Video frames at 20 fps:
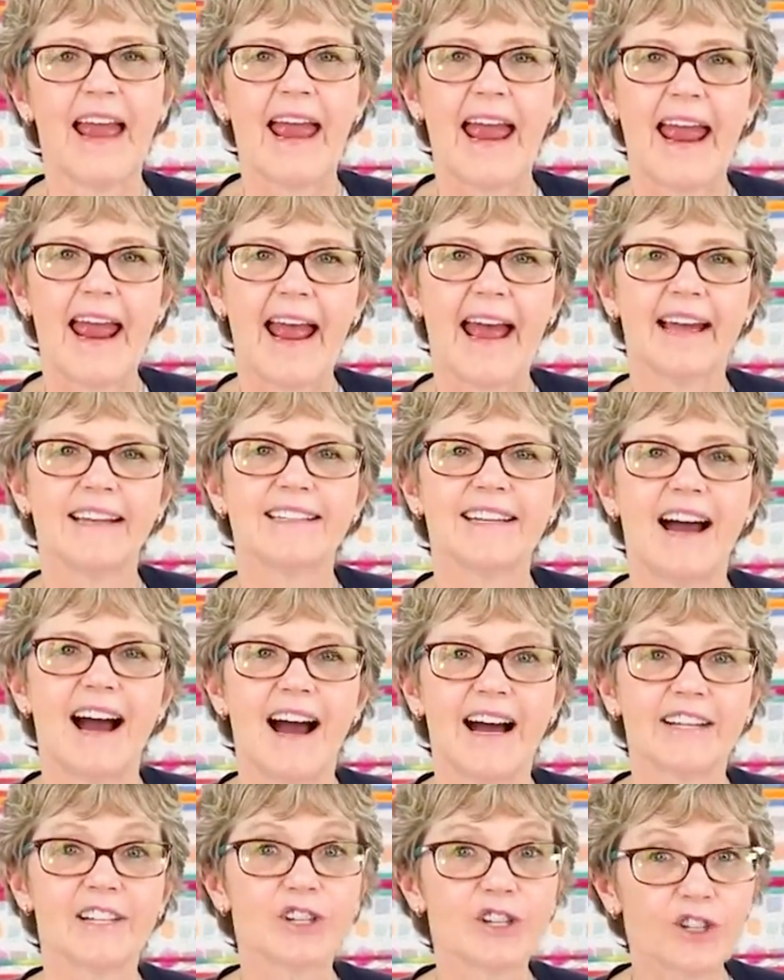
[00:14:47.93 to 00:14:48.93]
and
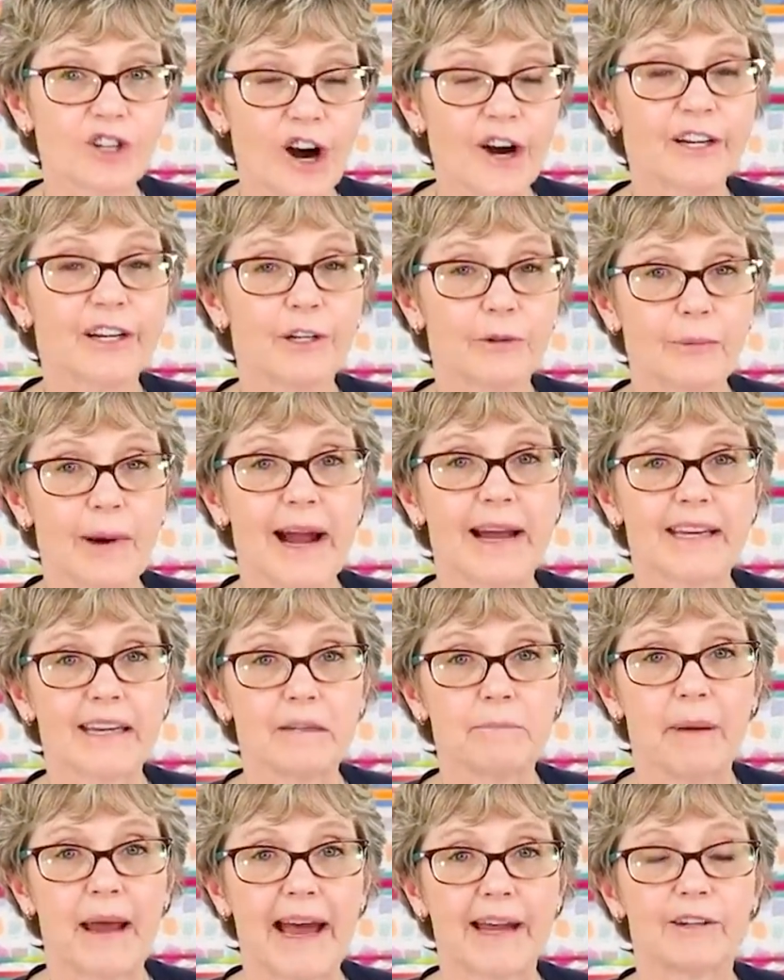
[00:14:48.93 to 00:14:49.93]
I started
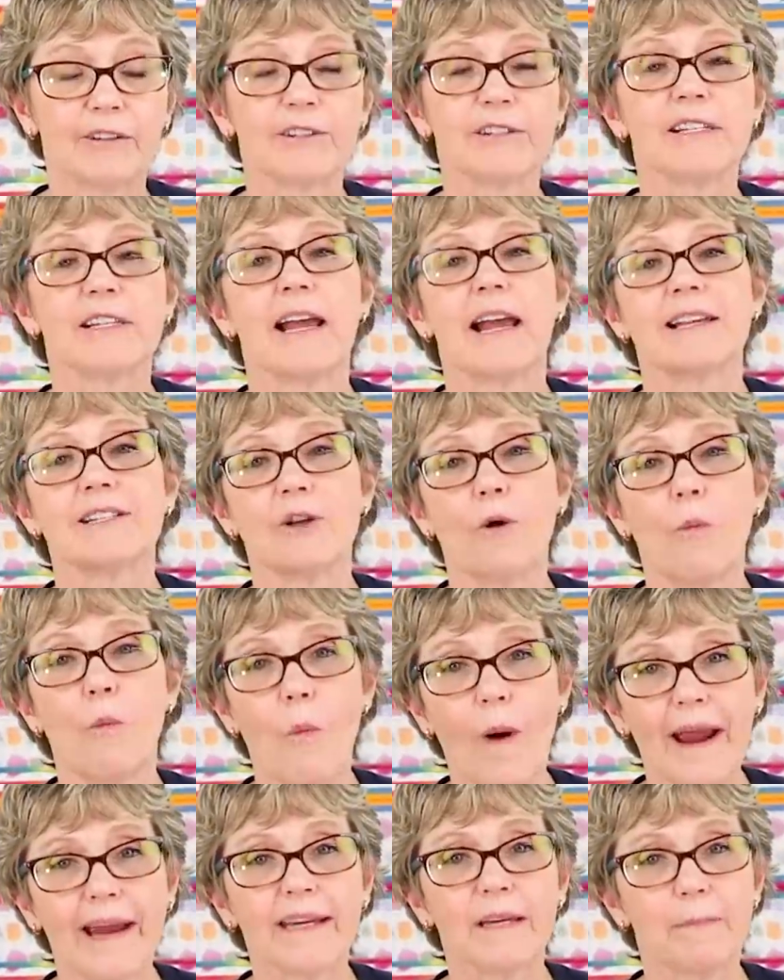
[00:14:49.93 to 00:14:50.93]
writing patterns as a
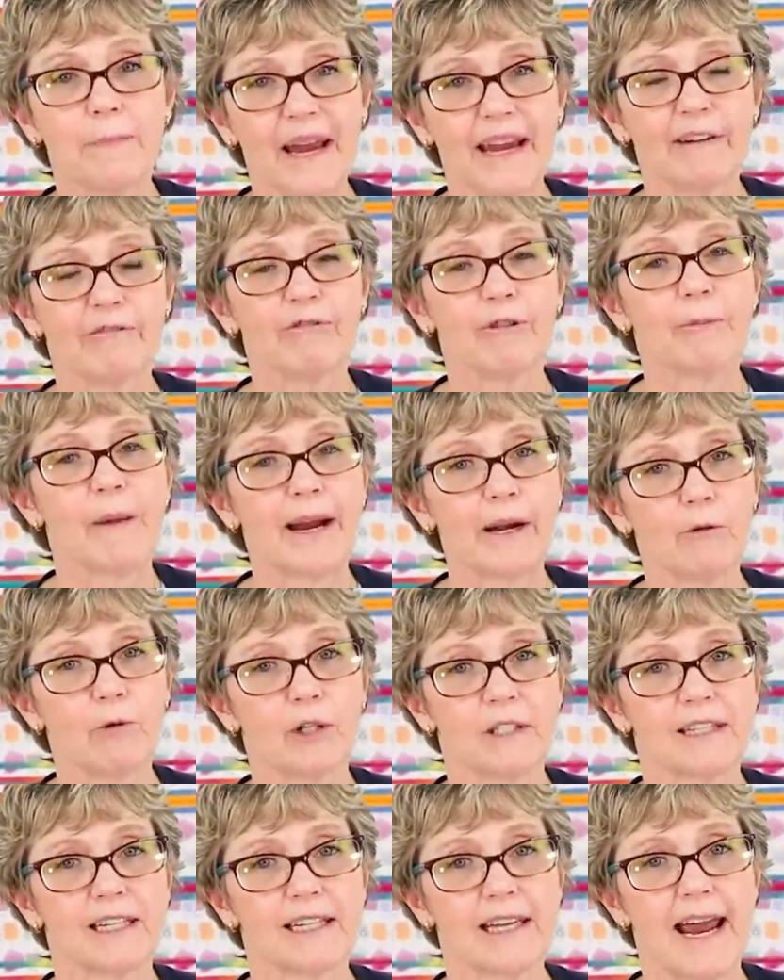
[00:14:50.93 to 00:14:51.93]
way to pay for my
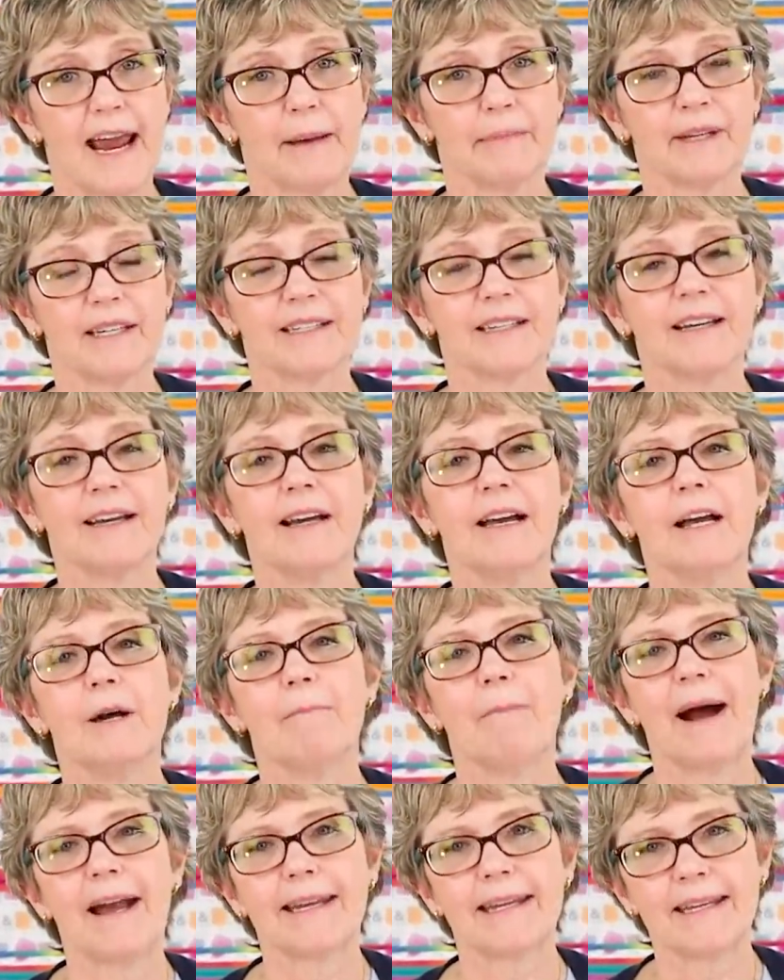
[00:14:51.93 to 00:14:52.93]
quilting habit.
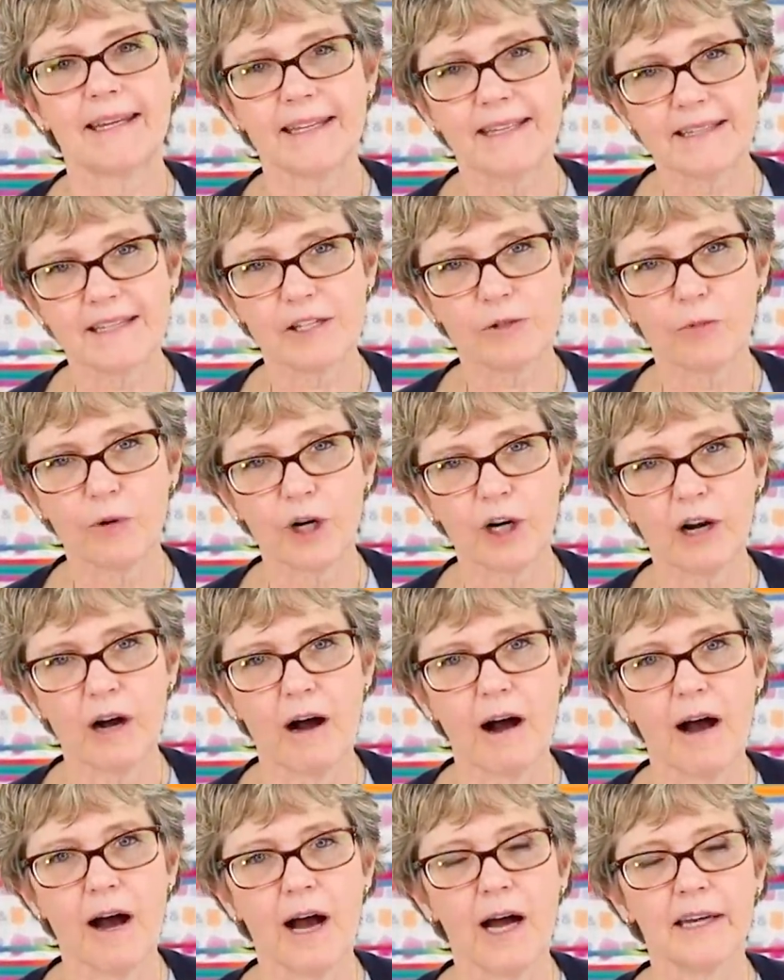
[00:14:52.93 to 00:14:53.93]
My kids were
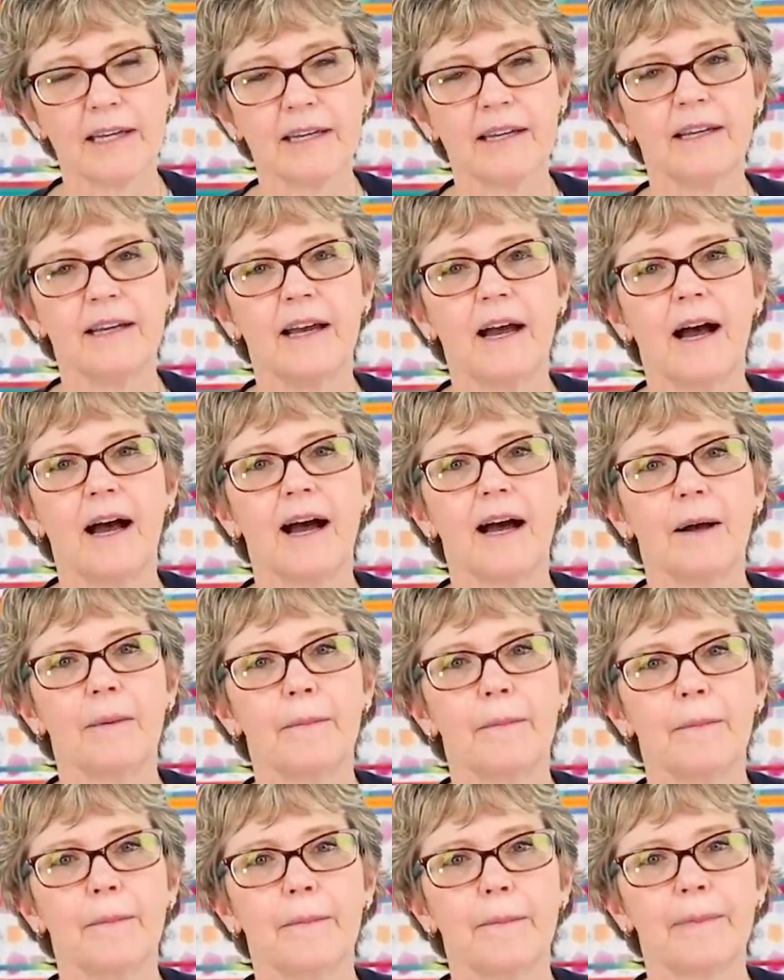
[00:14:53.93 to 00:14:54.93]
gone.
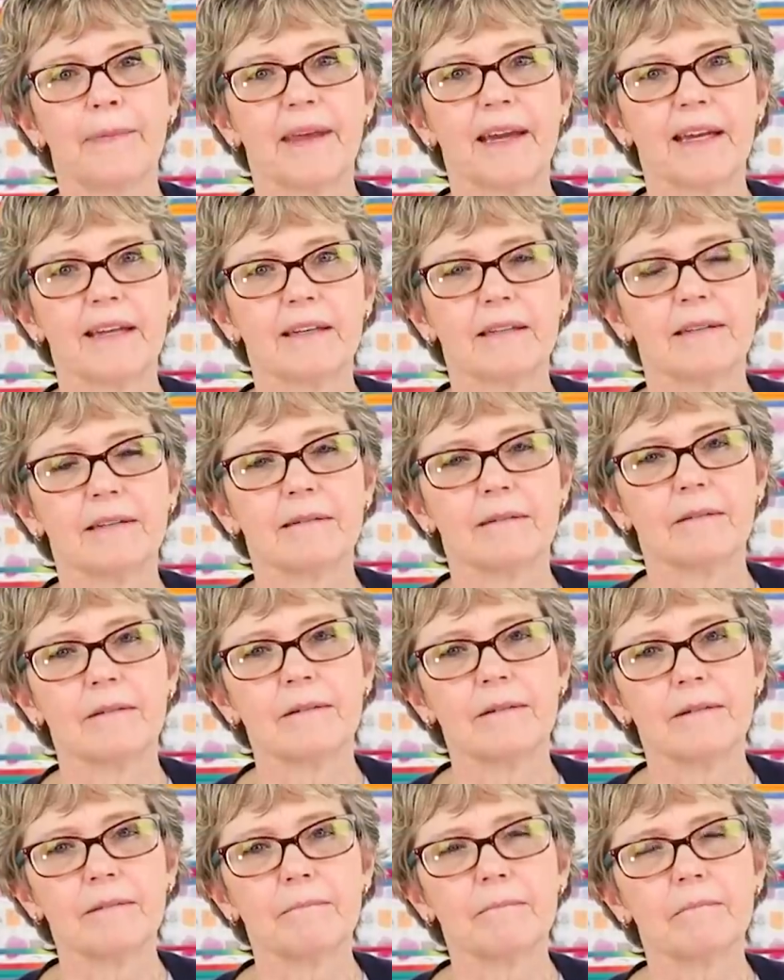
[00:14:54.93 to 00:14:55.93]
Um, they'd,
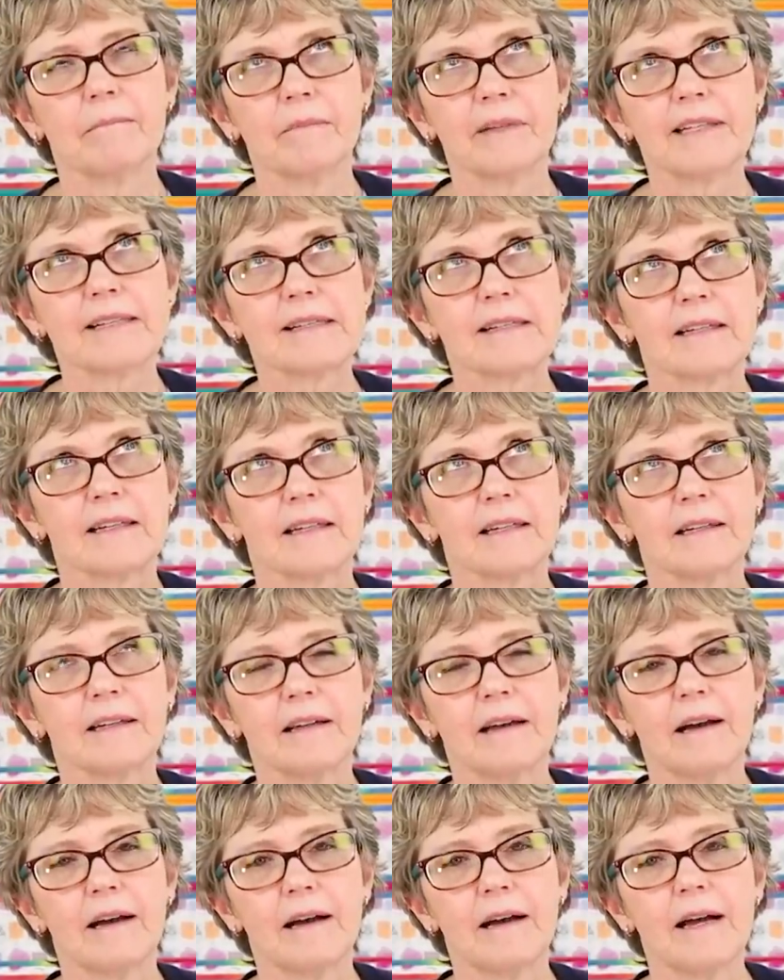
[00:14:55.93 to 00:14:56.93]
let's see,
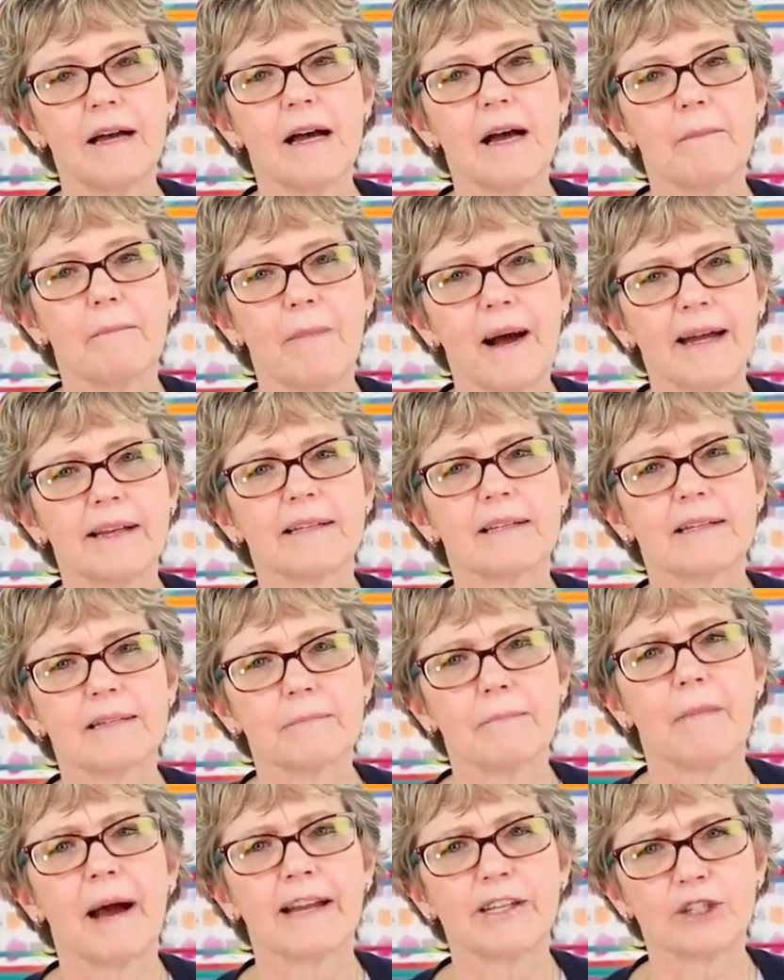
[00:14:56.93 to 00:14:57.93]
my,
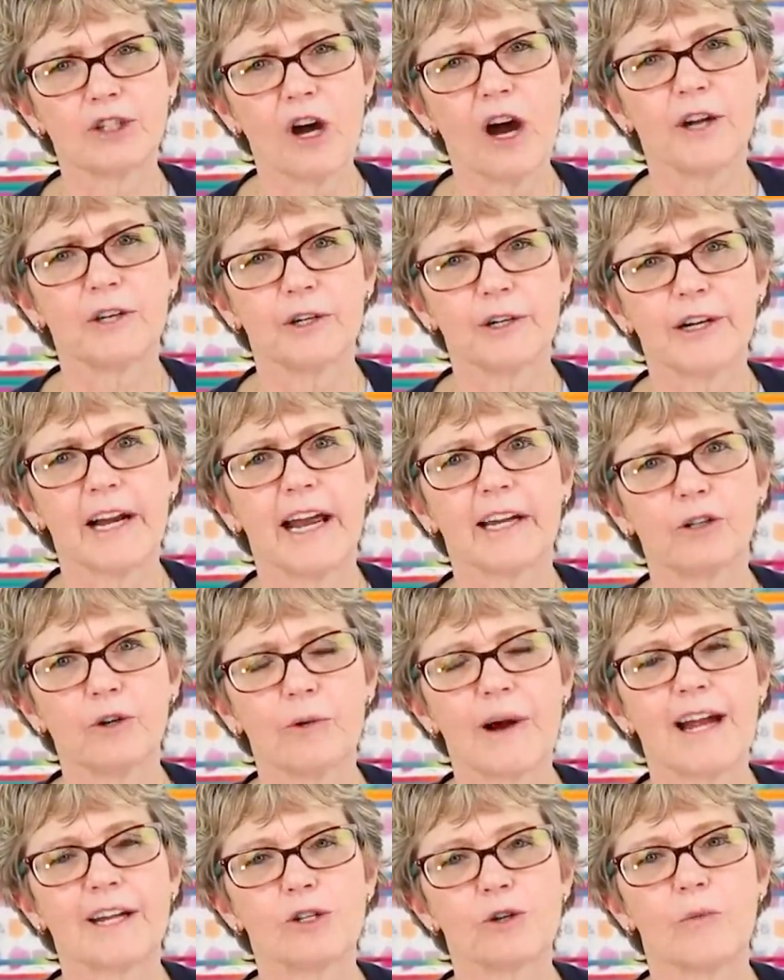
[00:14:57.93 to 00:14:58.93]
my daughter had
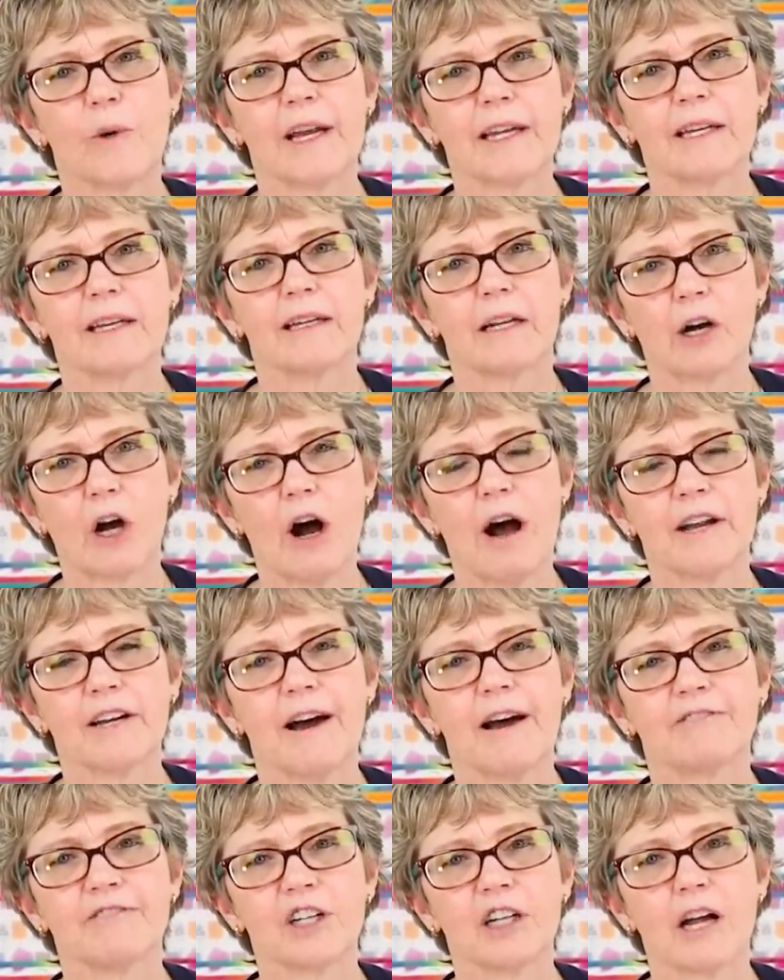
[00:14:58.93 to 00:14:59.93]
graduated and gone off to